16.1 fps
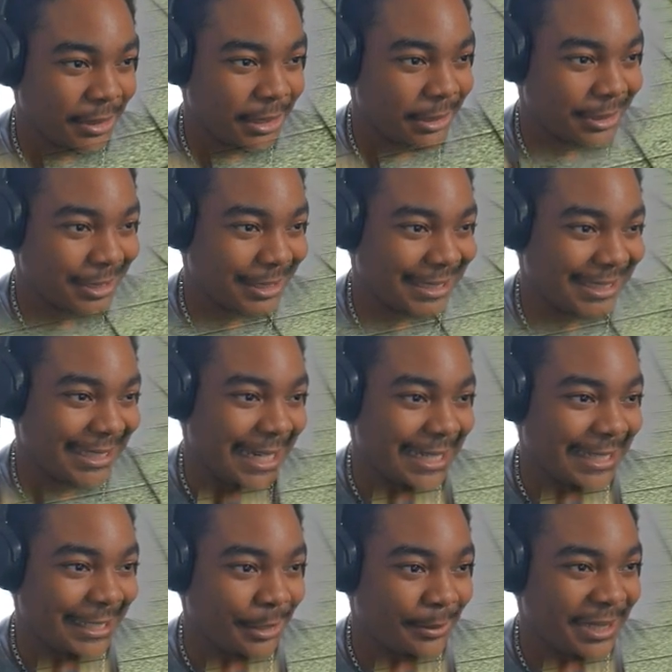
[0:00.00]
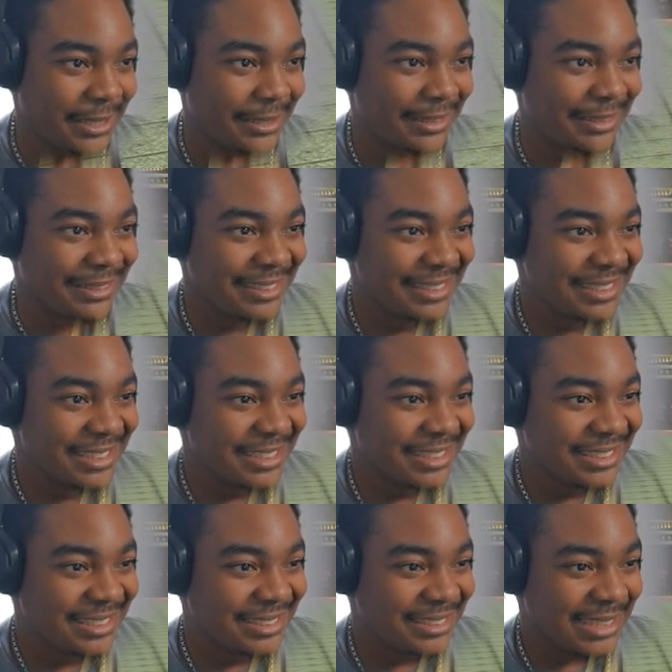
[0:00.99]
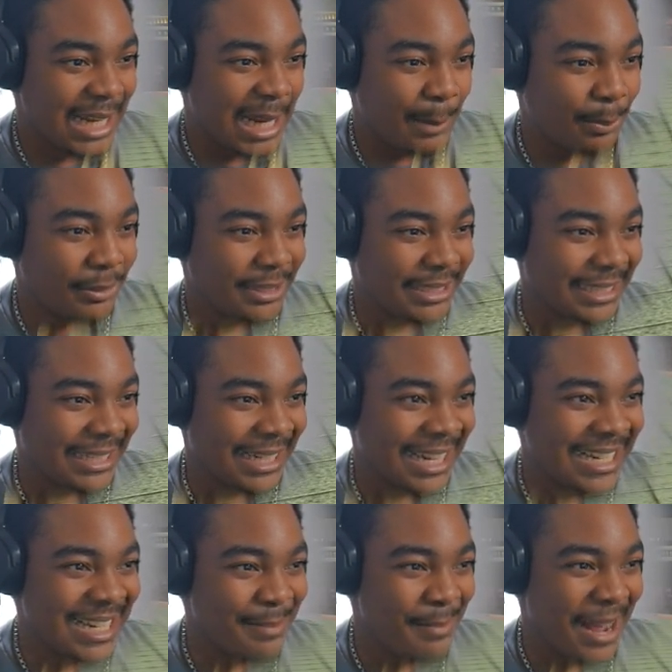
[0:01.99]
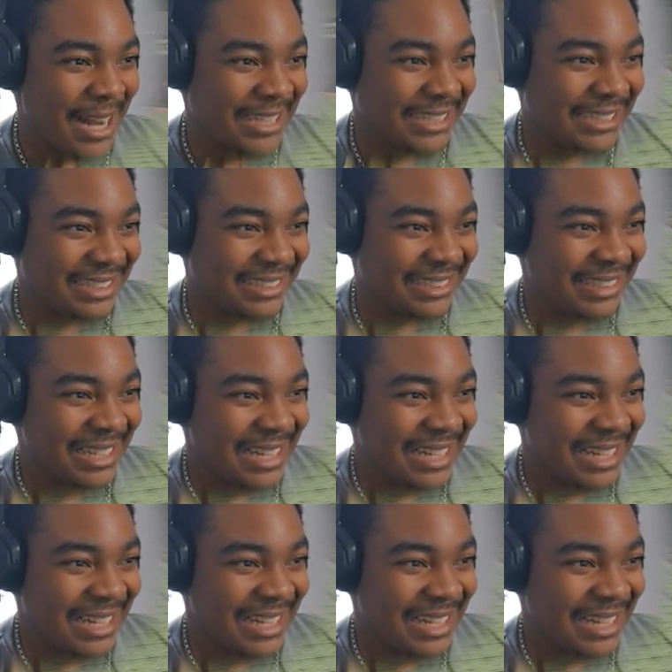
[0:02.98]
Yours look shinier, man. I appreciate it. And it matches the